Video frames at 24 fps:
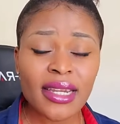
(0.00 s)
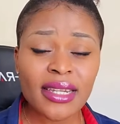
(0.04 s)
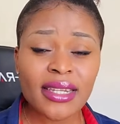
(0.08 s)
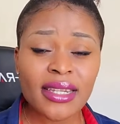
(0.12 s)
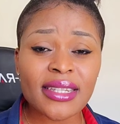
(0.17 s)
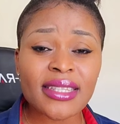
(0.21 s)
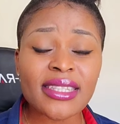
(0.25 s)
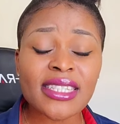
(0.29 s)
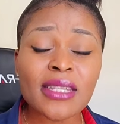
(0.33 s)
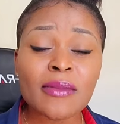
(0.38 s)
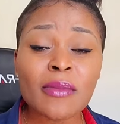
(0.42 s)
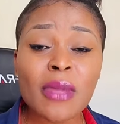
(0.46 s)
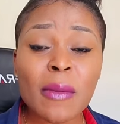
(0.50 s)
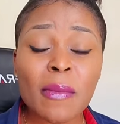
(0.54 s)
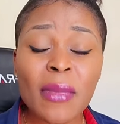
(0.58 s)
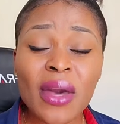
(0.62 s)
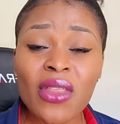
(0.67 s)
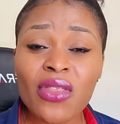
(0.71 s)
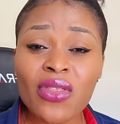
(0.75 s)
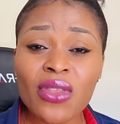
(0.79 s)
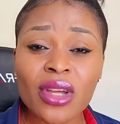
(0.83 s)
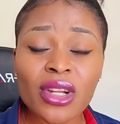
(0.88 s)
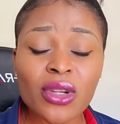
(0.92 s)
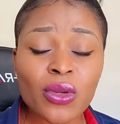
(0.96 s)
The team member
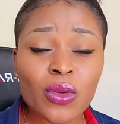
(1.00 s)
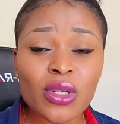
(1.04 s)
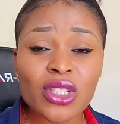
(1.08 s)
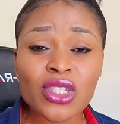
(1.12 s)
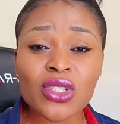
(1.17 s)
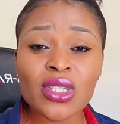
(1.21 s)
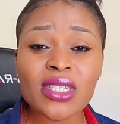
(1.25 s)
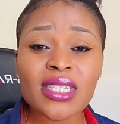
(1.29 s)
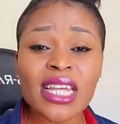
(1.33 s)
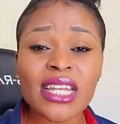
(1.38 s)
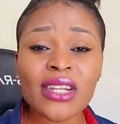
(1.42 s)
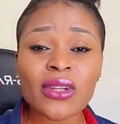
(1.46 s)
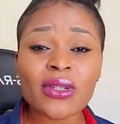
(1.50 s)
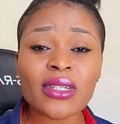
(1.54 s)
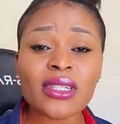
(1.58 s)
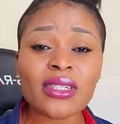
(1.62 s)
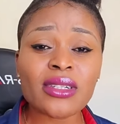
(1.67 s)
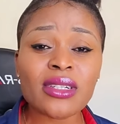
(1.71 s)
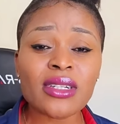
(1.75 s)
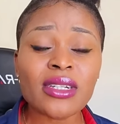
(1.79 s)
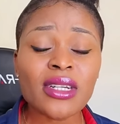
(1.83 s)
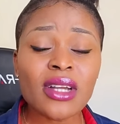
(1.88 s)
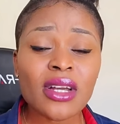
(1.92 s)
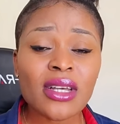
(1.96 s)
thought it was just
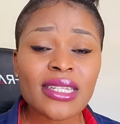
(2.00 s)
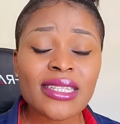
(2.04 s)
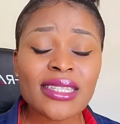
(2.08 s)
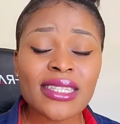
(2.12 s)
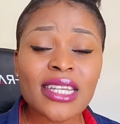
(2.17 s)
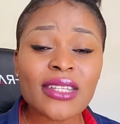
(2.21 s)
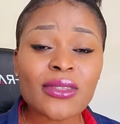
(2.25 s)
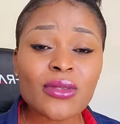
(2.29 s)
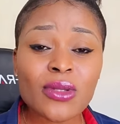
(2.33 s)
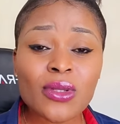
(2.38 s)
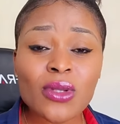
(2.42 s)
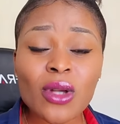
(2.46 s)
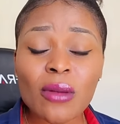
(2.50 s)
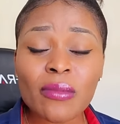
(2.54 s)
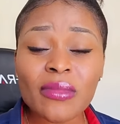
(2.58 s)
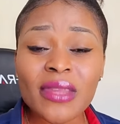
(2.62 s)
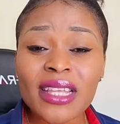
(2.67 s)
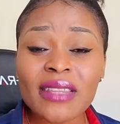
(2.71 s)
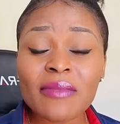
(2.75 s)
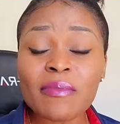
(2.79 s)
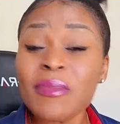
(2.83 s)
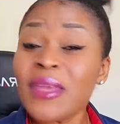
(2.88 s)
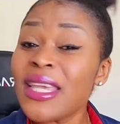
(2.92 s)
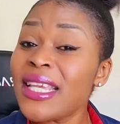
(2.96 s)
another status
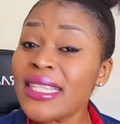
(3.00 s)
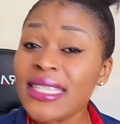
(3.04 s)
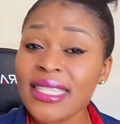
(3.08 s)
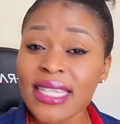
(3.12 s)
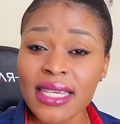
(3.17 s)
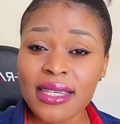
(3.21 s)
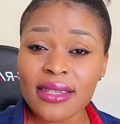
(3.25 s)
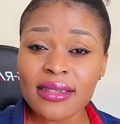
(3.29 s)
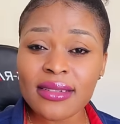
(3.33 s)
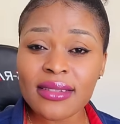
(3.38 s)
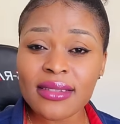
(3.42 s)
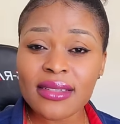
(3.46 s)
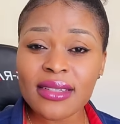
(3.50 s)
update meeting.